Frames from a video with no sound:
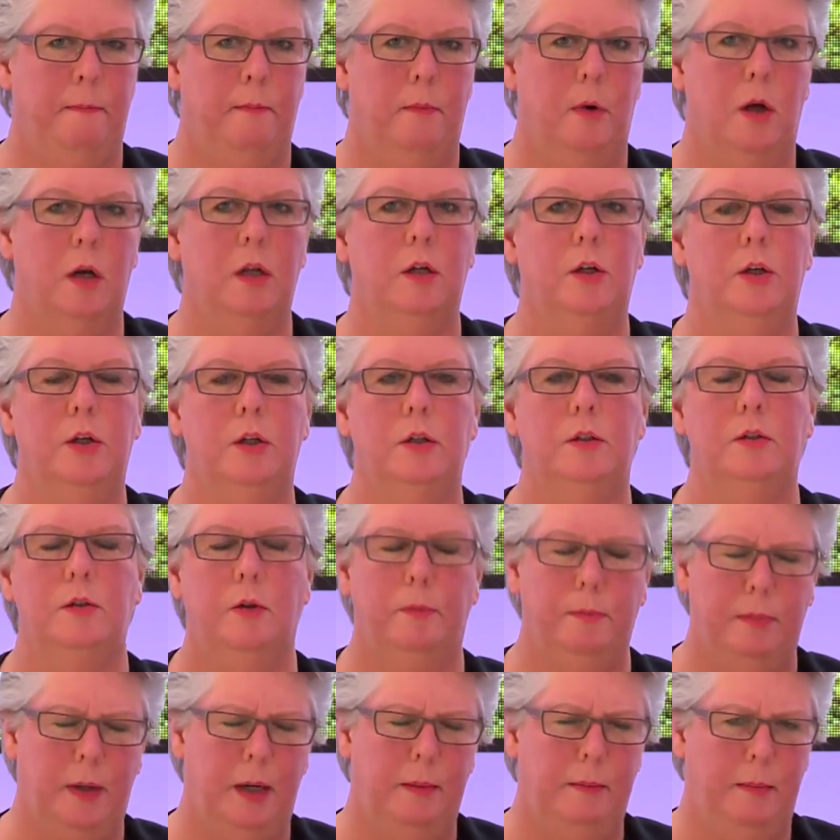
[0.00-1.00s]

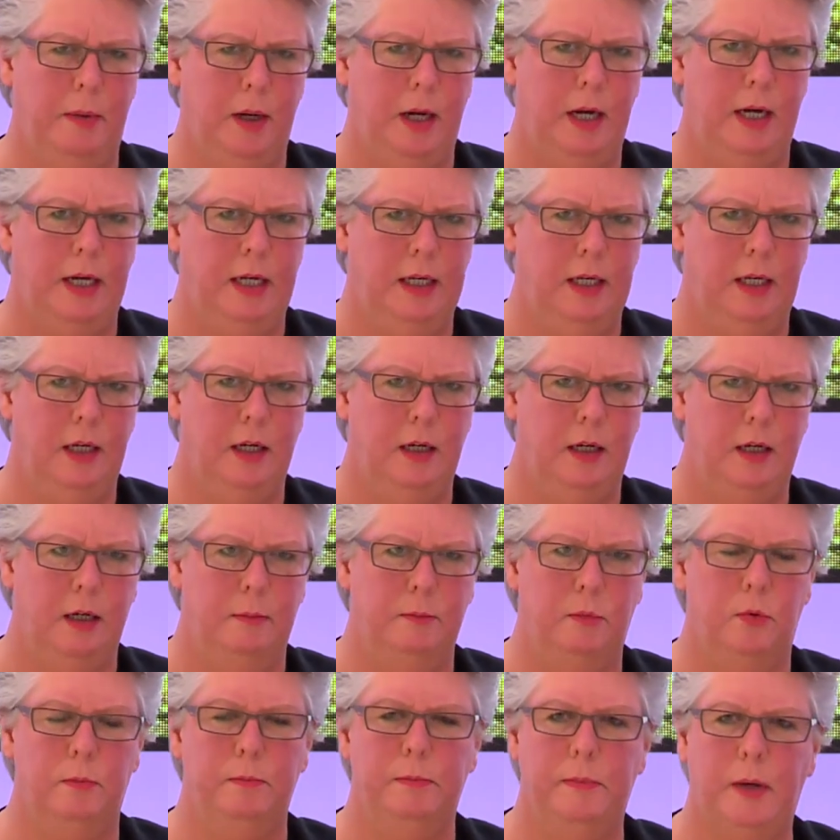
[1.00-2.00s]

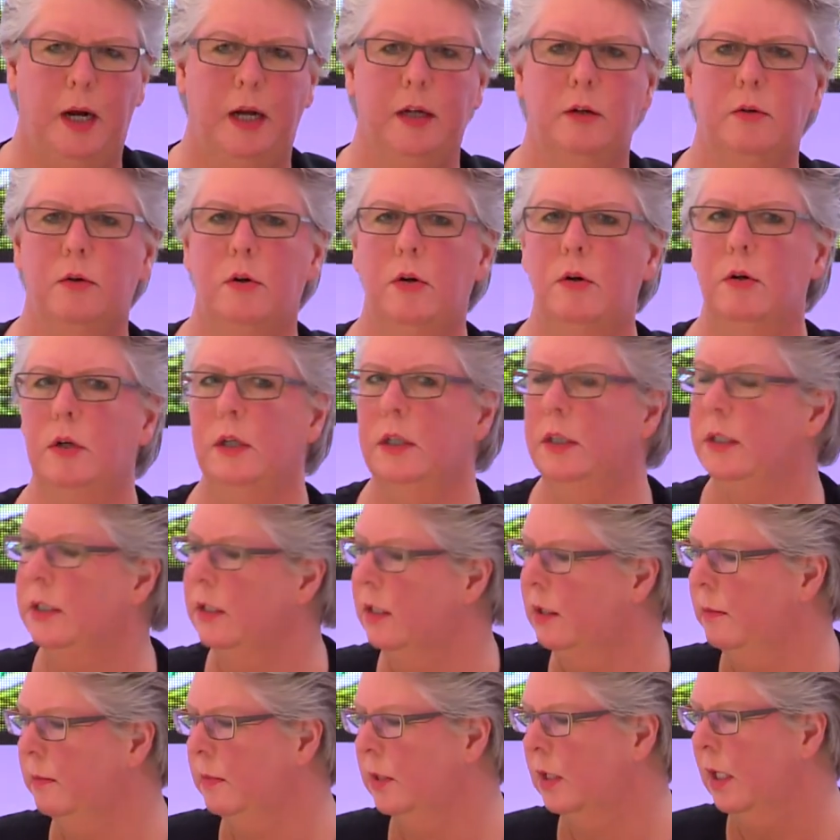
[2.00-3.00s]

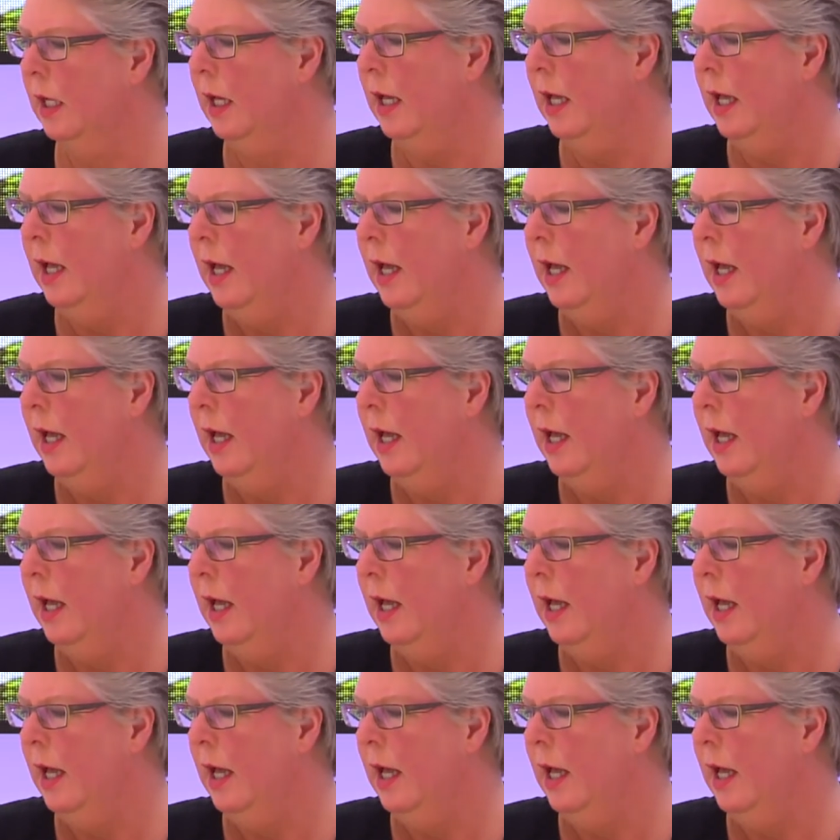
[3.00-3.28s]
microorganisms,